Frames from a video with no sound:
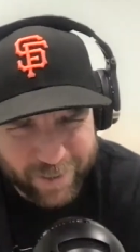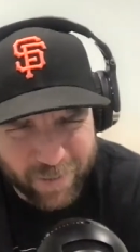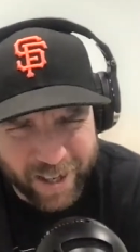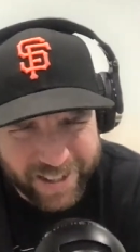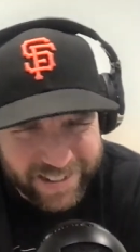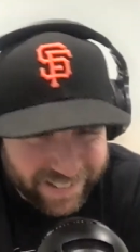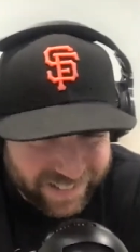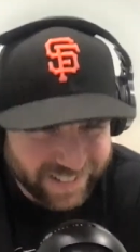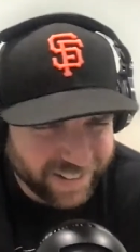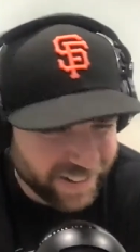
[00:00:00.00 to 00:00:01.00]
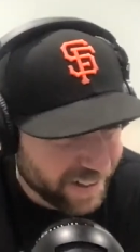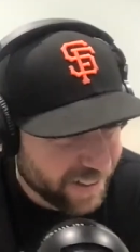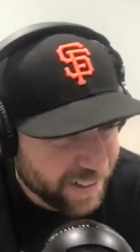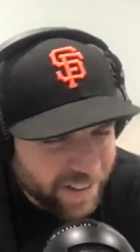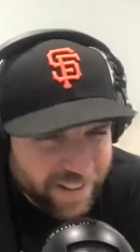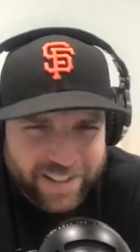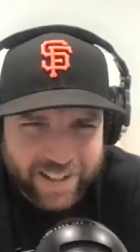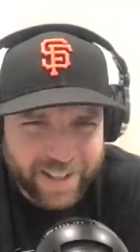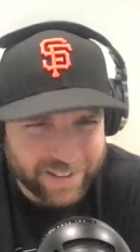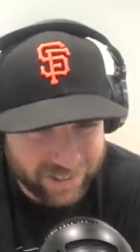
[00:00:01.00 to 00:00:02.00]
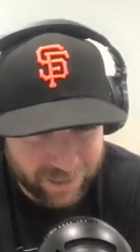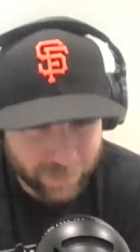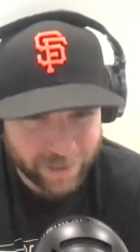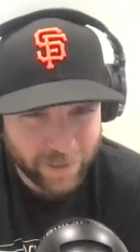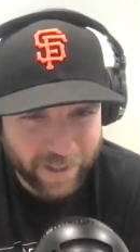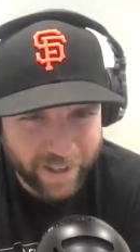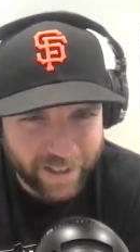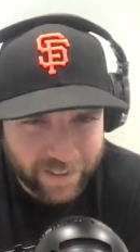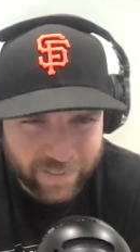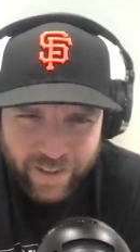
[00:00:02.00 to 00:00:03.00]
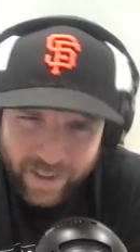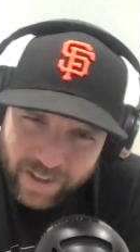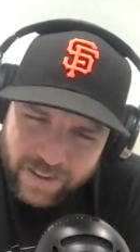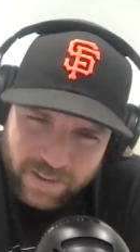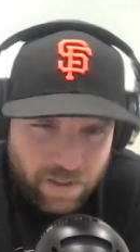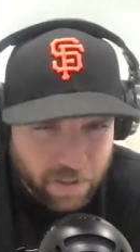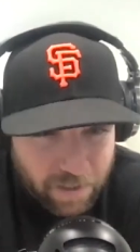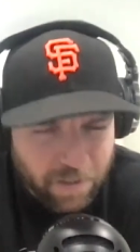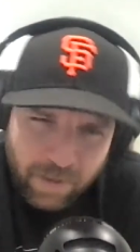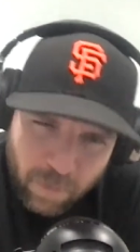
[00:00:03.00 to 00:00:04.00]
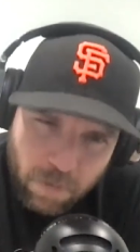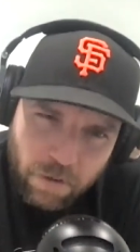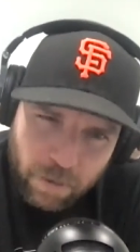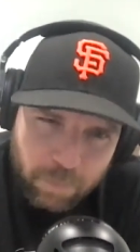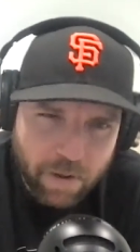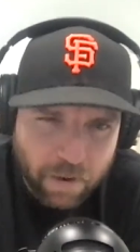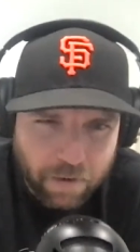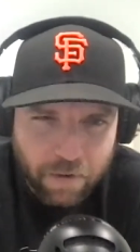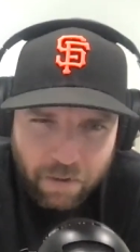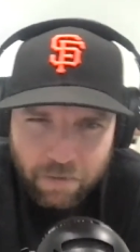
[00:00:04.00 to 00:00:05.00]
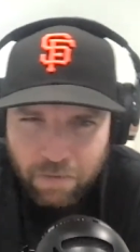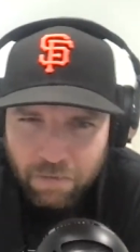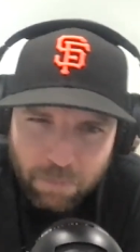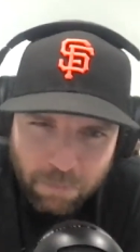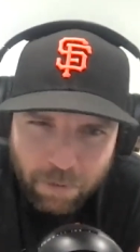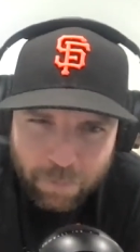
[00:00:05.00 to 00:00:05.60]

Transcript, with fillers: what? He got a Cheerio guy? Yeah, yeah. Don't worry about it. Eh? Yeah, don't worry